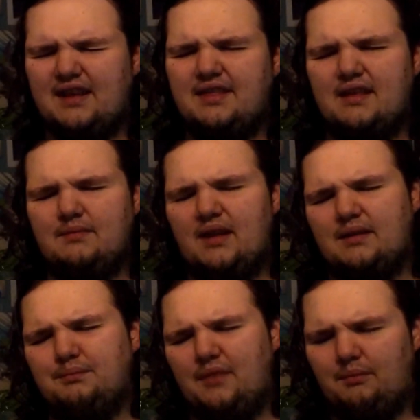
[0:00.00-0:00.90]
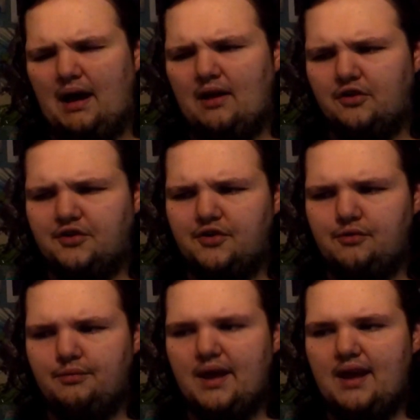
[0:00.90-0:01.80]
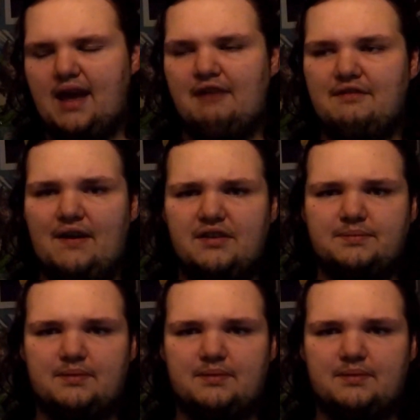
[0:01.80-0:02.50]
I think a mile or 2, and we found this